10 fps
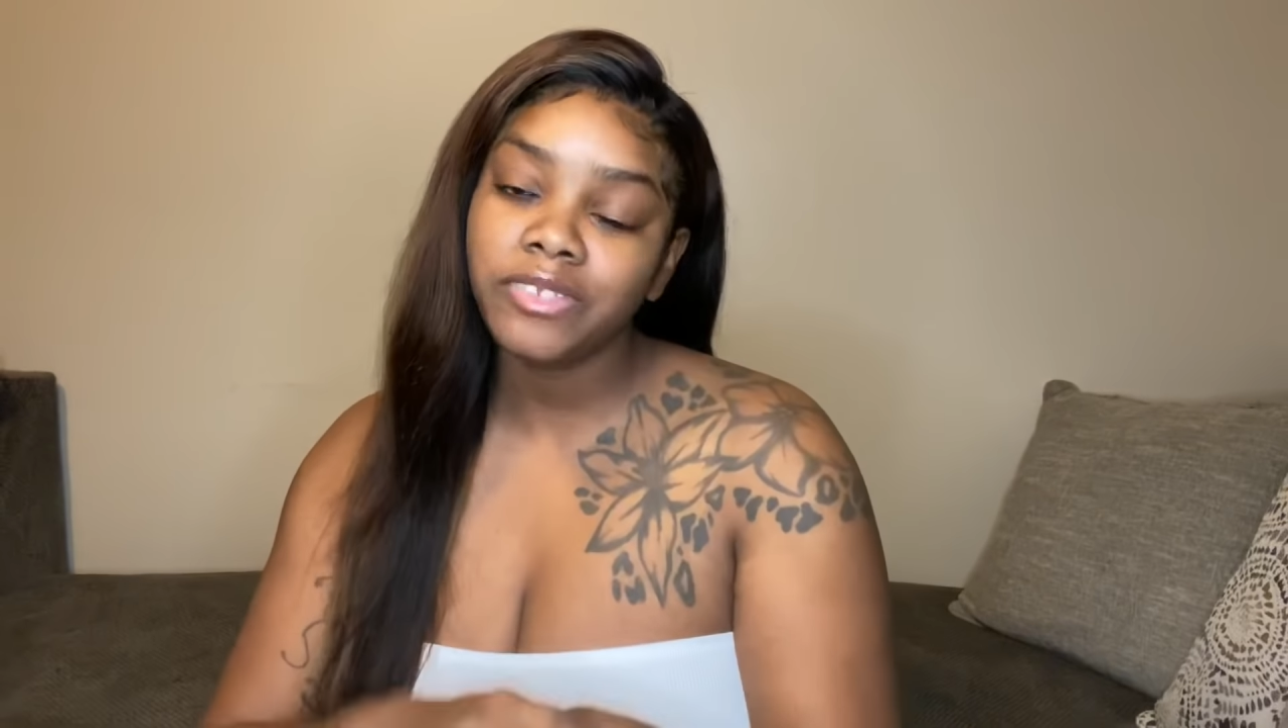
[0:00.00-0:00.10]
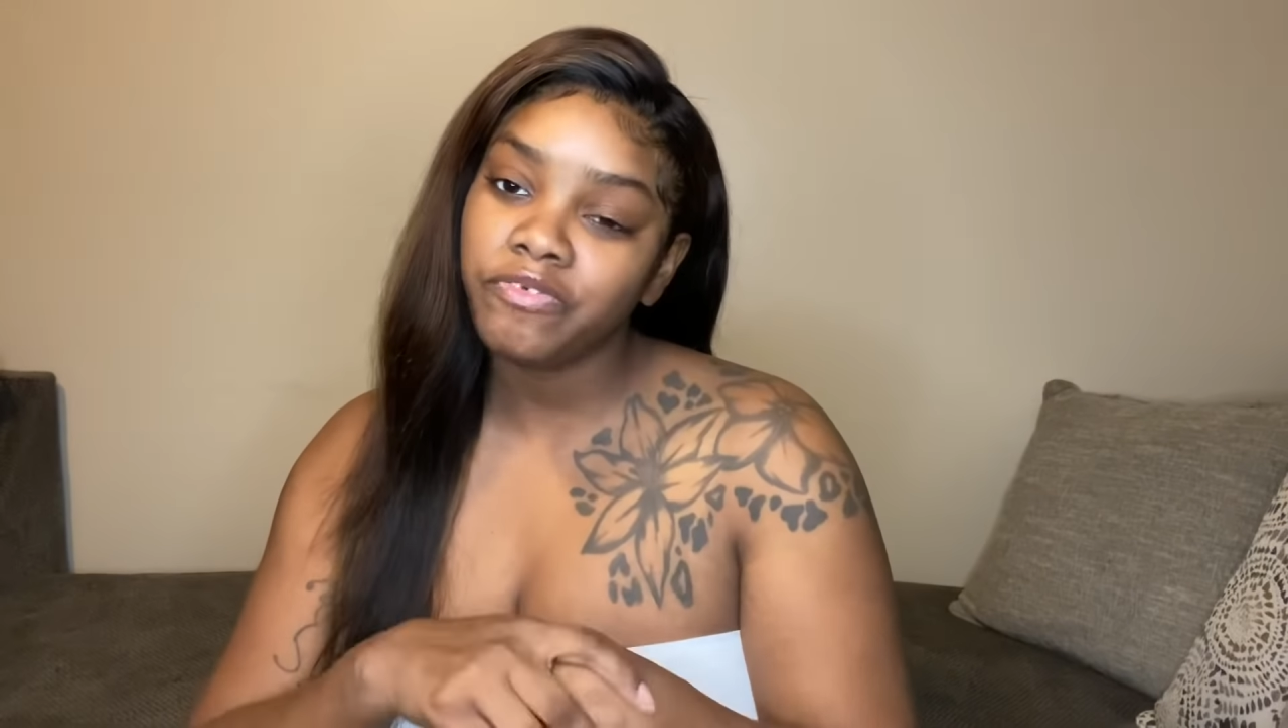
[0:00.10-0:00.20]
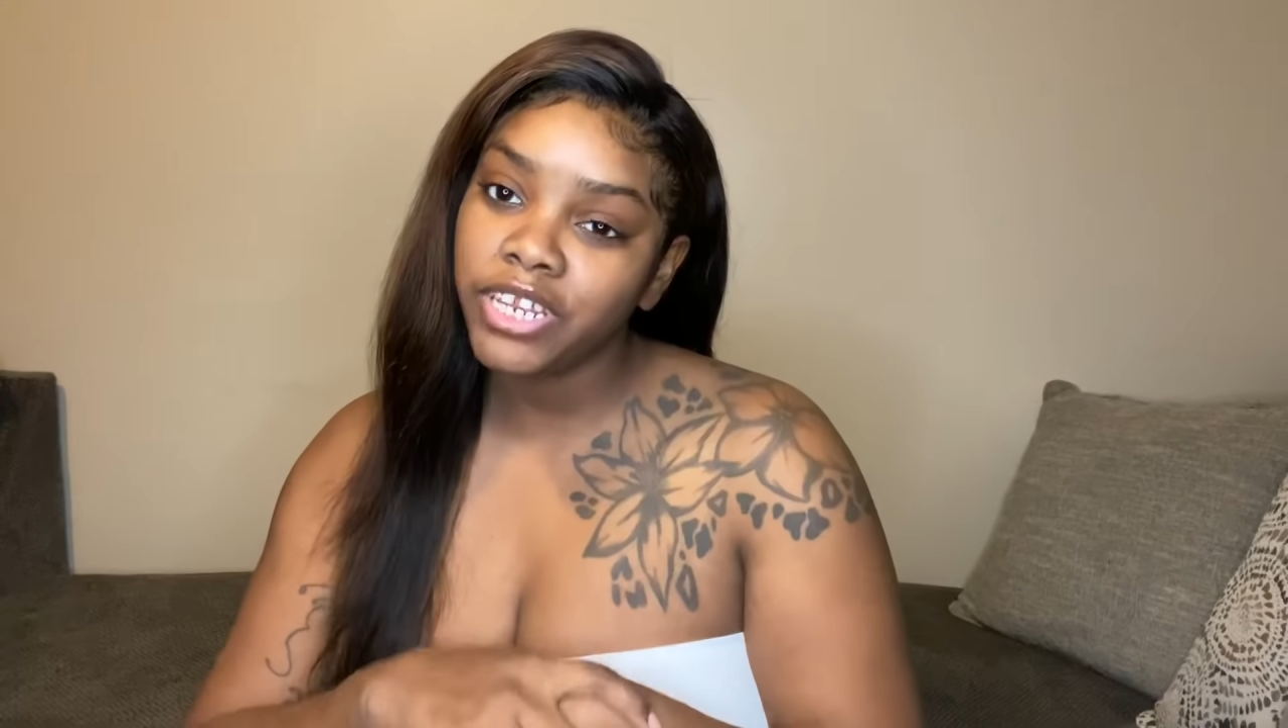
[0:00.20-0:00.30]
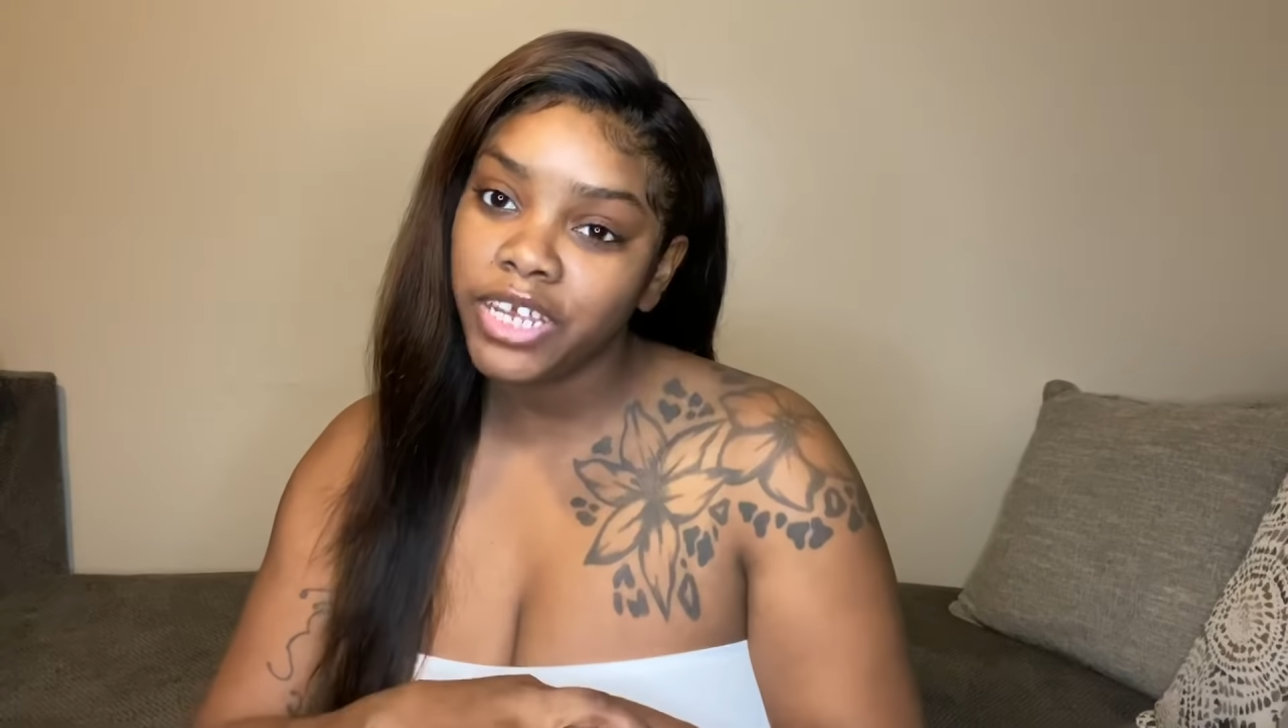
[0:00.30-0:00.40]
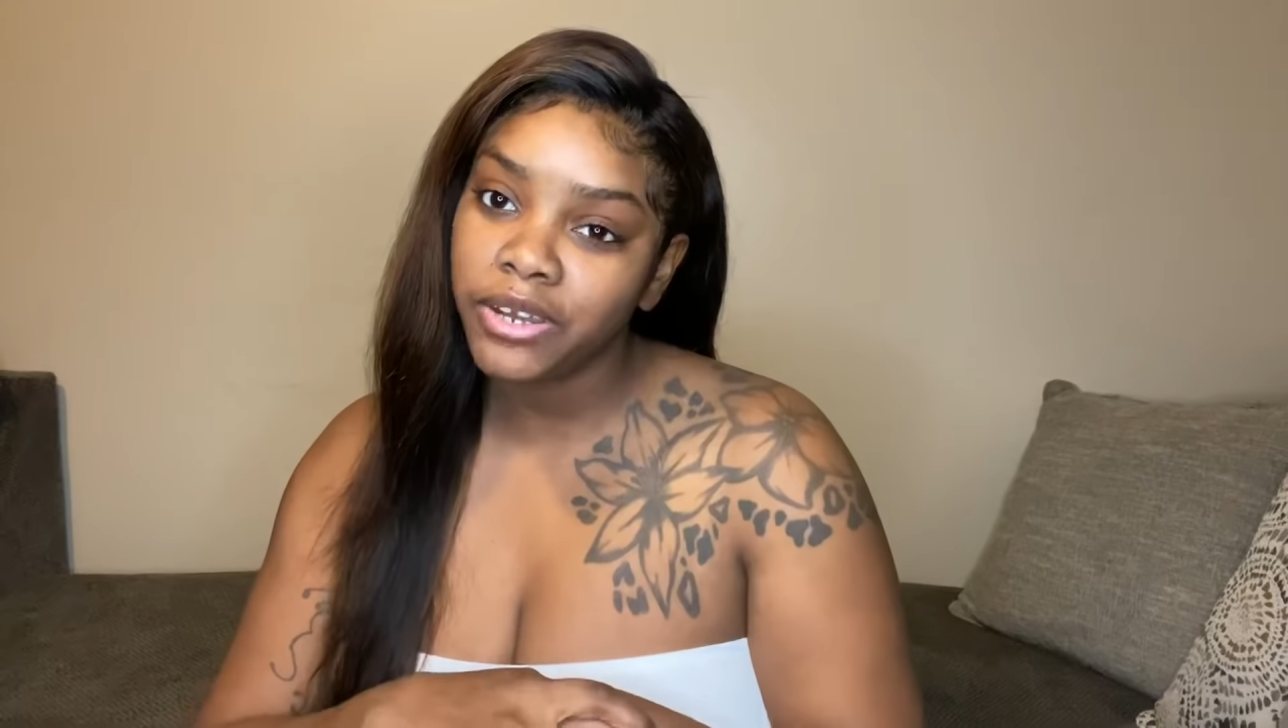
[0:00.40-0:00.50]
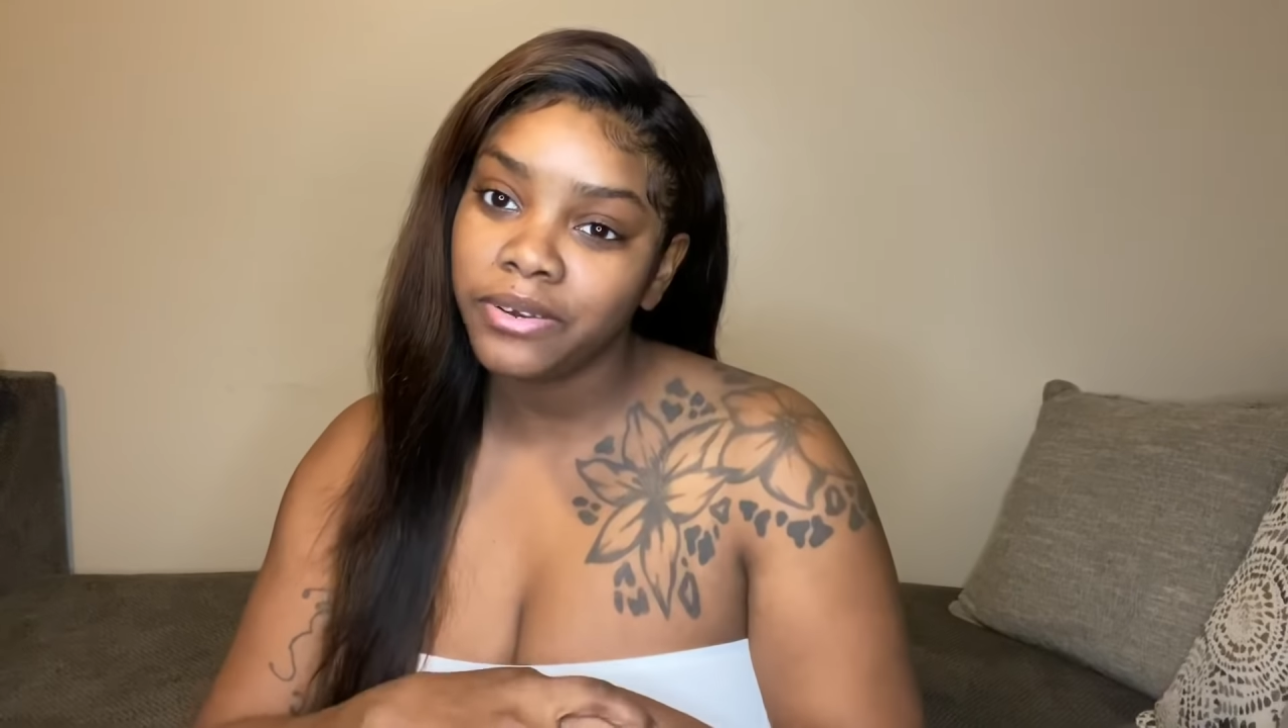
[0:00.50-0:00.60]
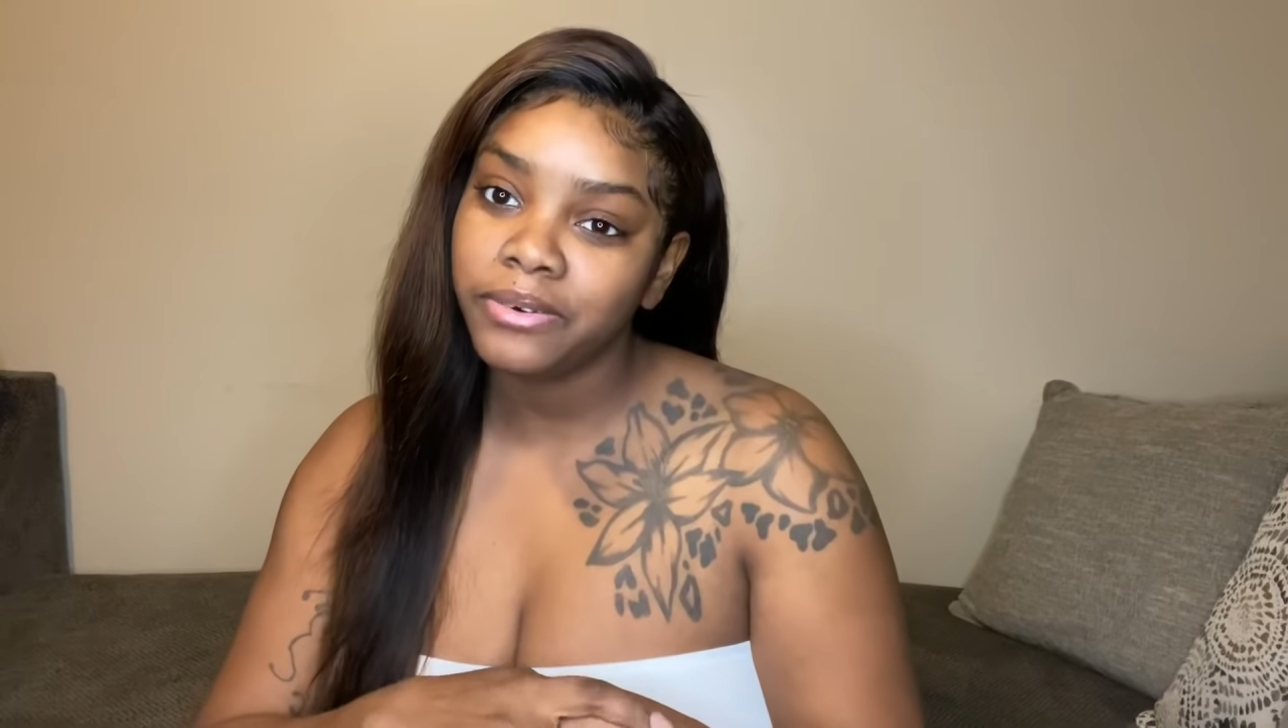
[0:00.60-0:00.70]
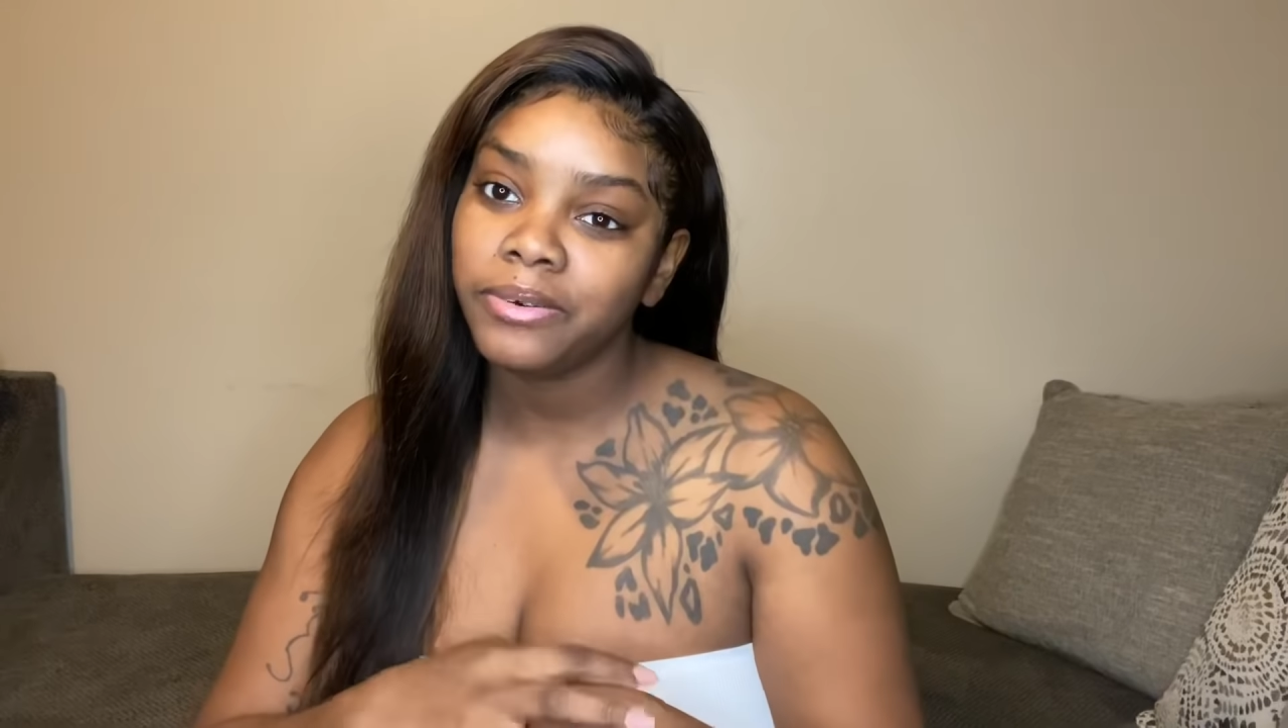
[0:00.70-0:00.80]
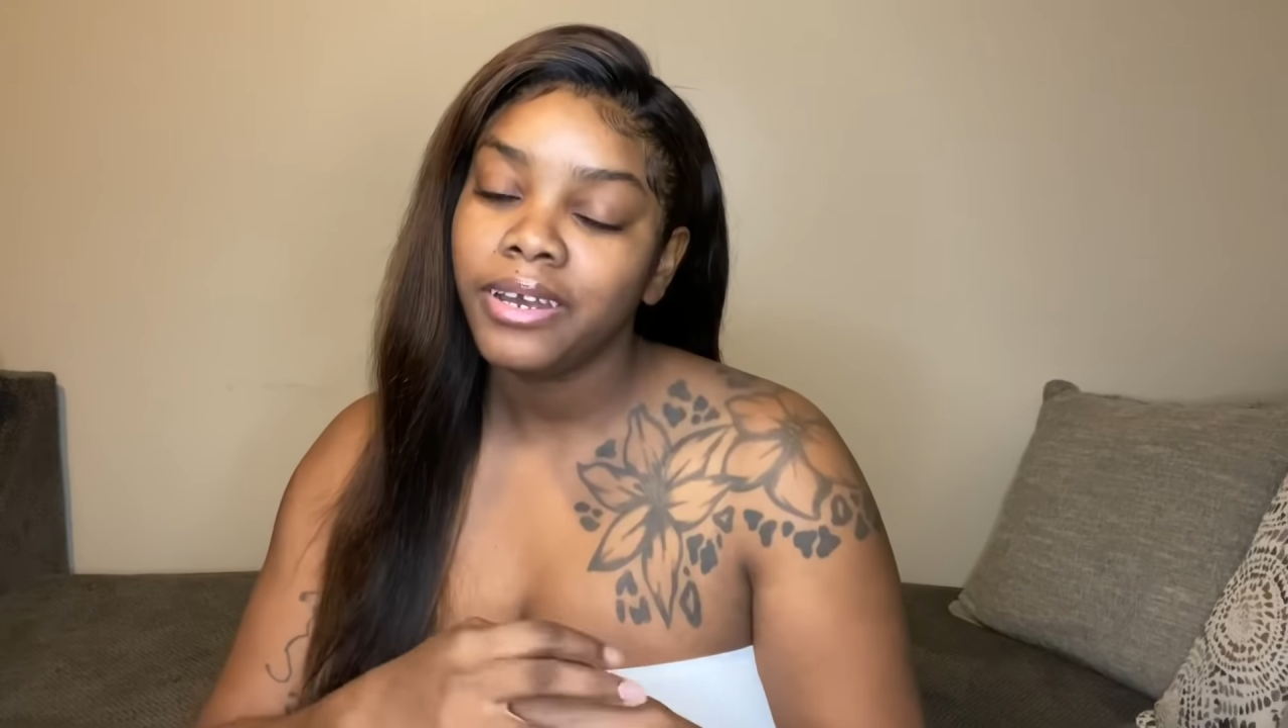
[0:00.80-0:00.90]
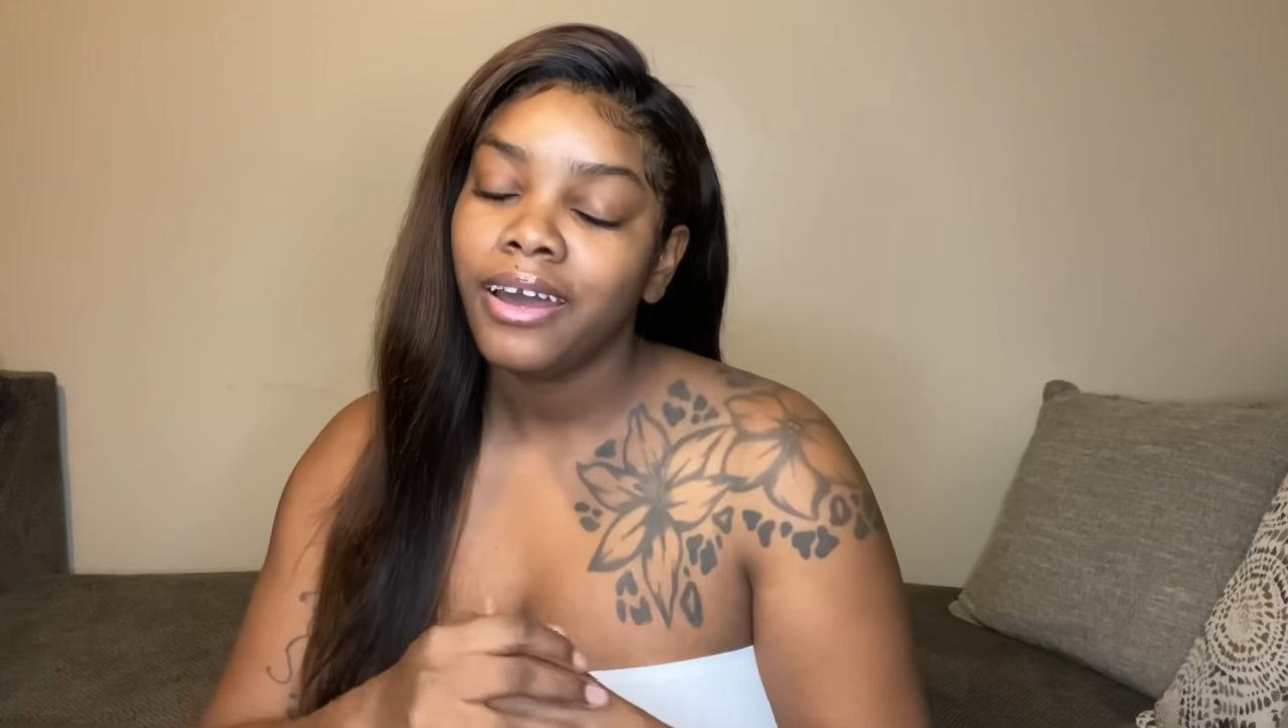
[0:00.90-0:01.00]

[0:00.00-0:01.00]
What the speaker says: video.